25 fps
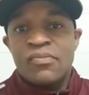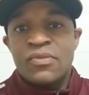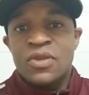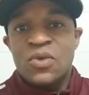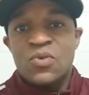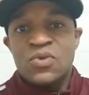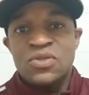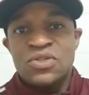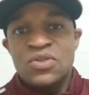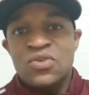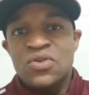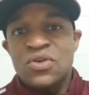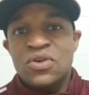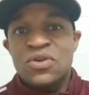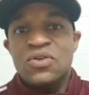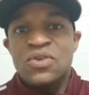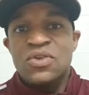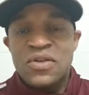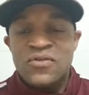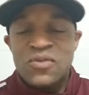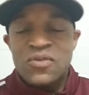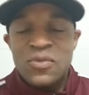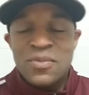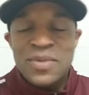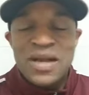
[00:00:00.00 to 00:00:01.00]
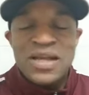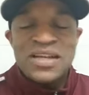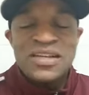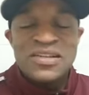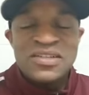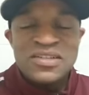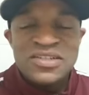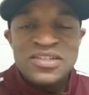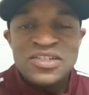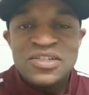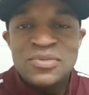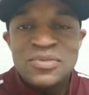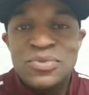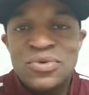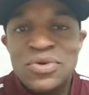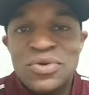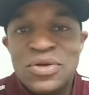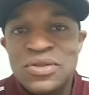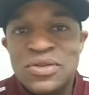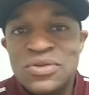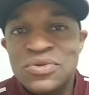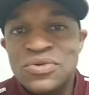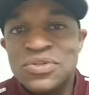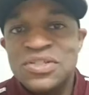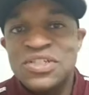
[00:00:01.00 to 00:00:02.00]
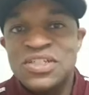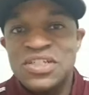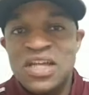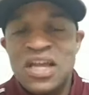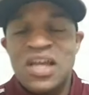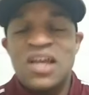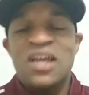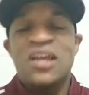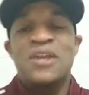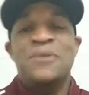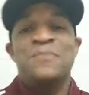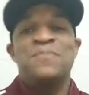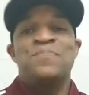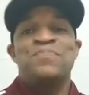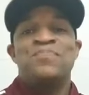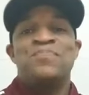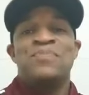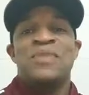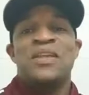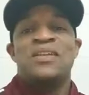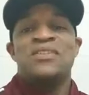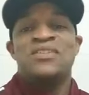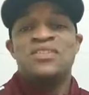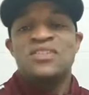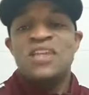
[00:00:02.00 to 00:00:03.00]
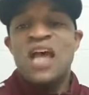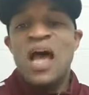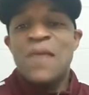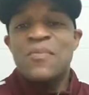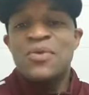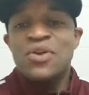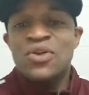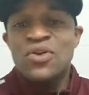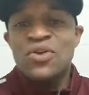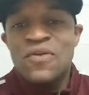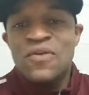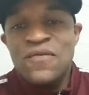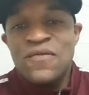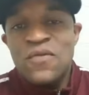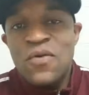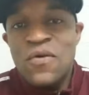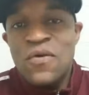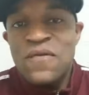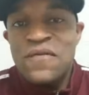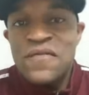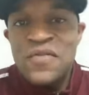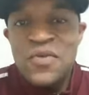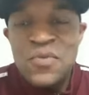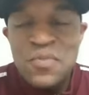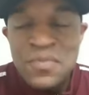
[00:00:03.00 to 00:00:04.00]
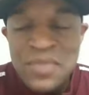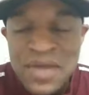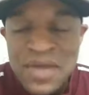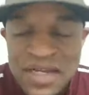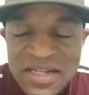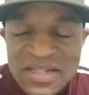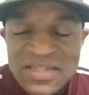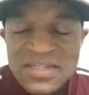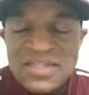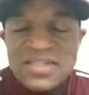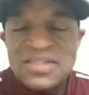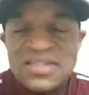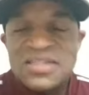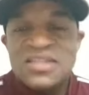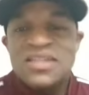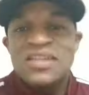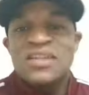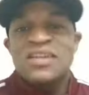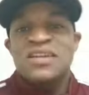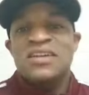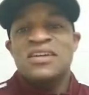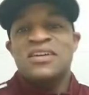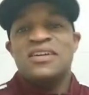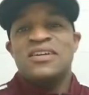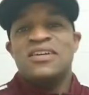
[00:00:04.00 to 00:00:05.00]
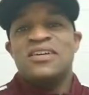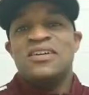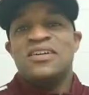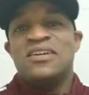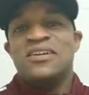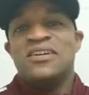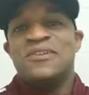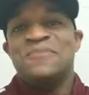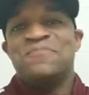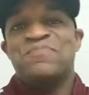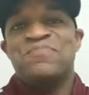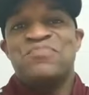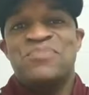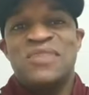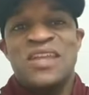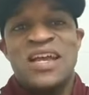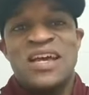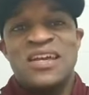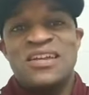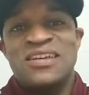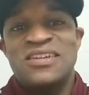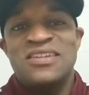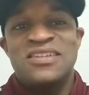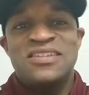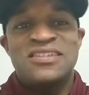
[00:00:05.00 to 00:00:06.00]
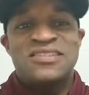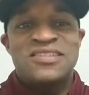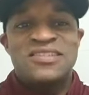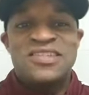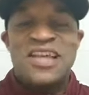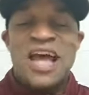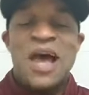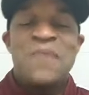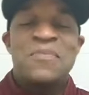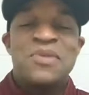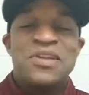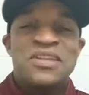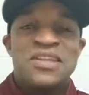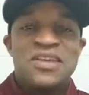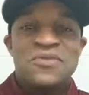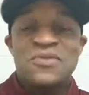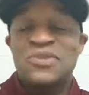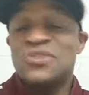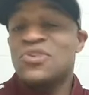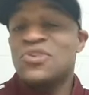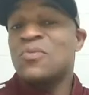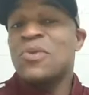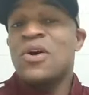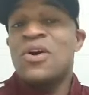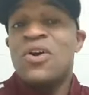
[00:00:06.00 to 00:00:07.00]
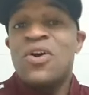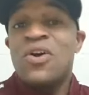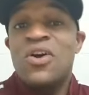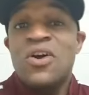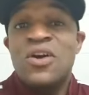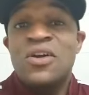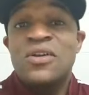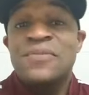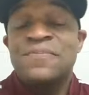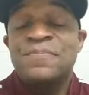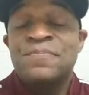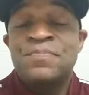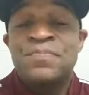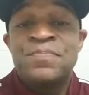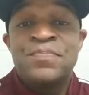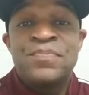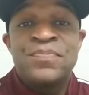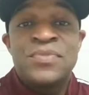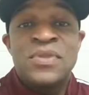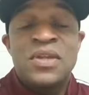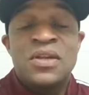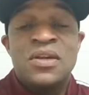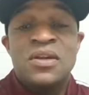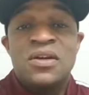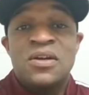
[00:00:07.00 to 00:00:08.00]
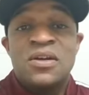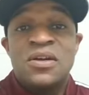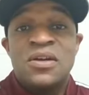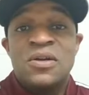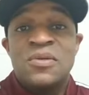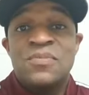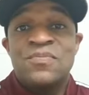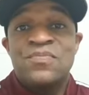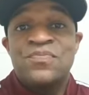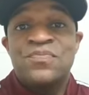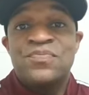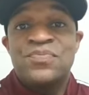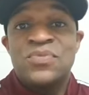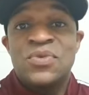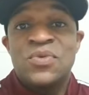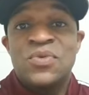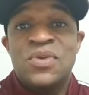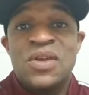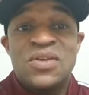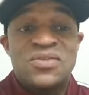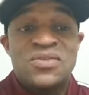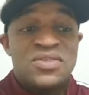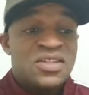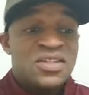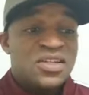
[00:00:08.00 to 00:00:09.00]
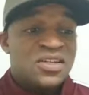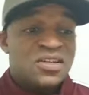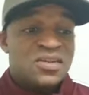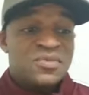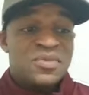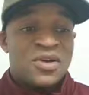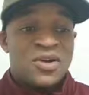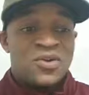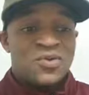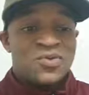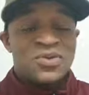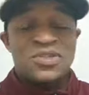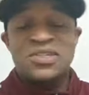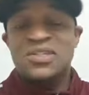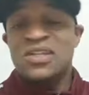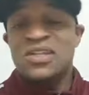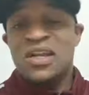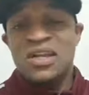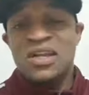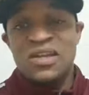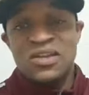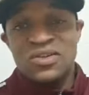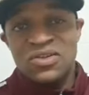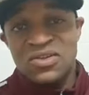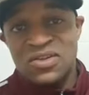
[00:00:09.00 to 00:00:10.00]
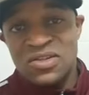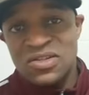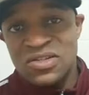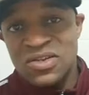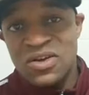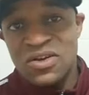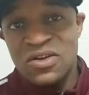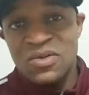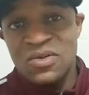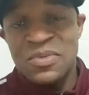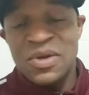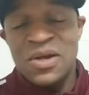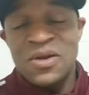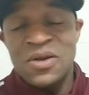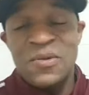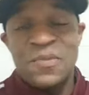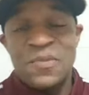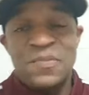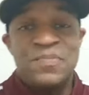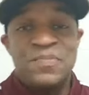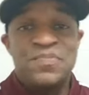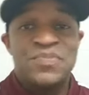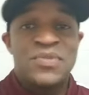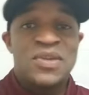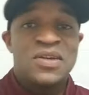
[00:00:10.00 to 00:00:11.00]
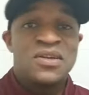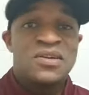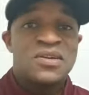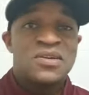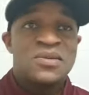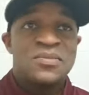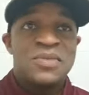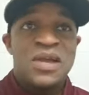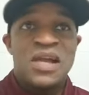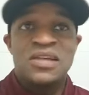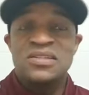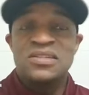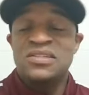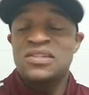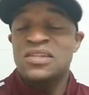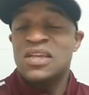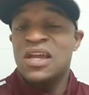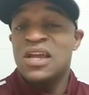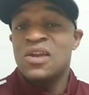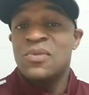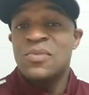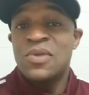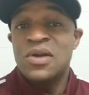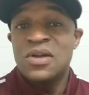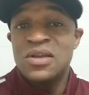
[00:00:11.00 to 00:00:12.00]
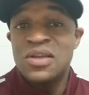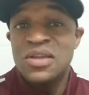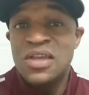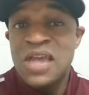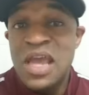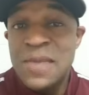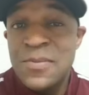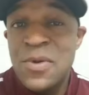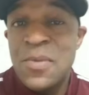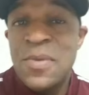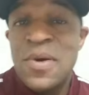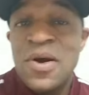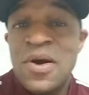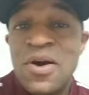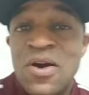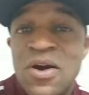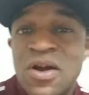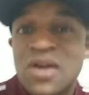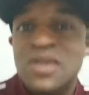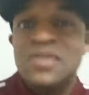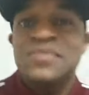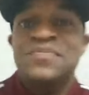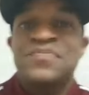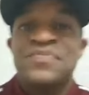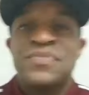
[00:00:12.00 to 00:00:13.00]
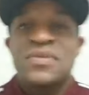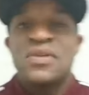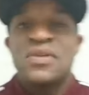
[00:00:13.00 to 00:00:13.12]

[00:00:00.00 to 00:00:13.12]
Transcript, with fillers: What's going on, everybody? This is your boy Lewis Shine. Just hopping on for a few minutes. Uh, got a topic that was on my heart um, when I was thinking about what should I get on and talk about. Um, actually, got on my, came on my heart